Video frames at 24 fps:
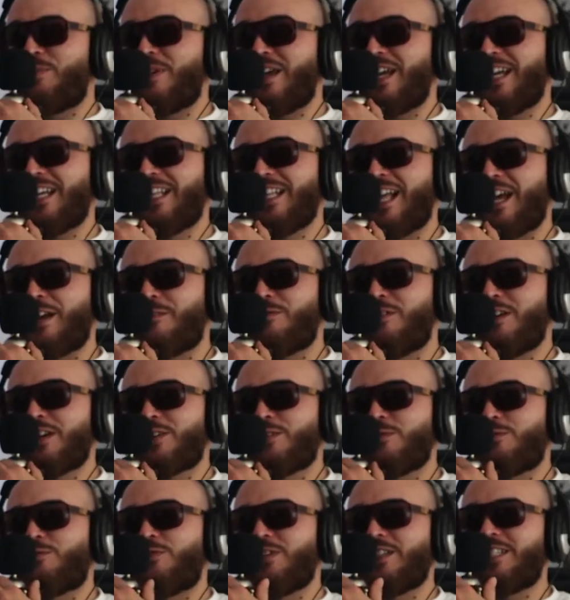you paying like
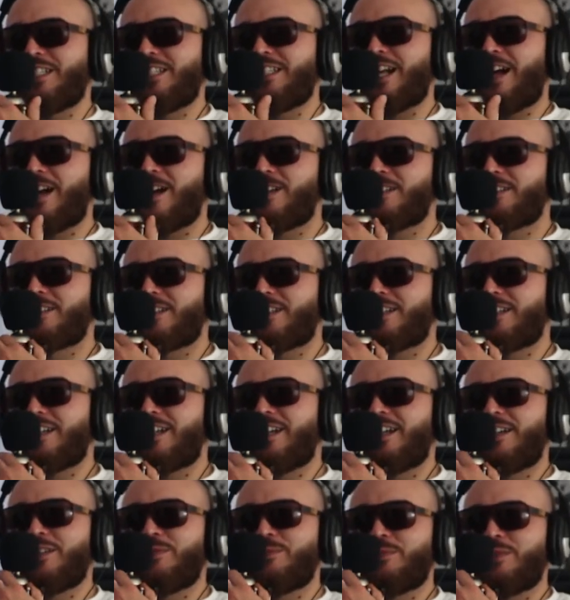fucking fifty dollars a
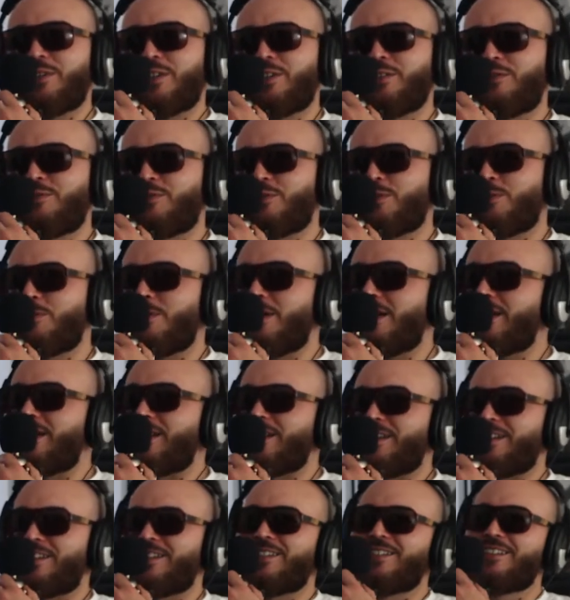cut, bro, for
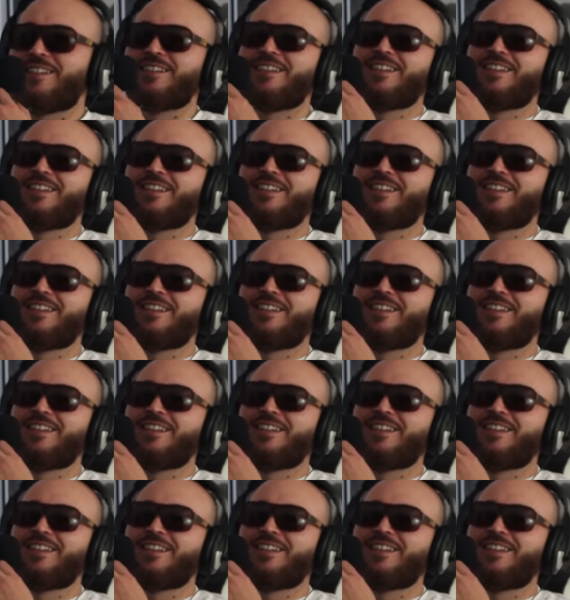what?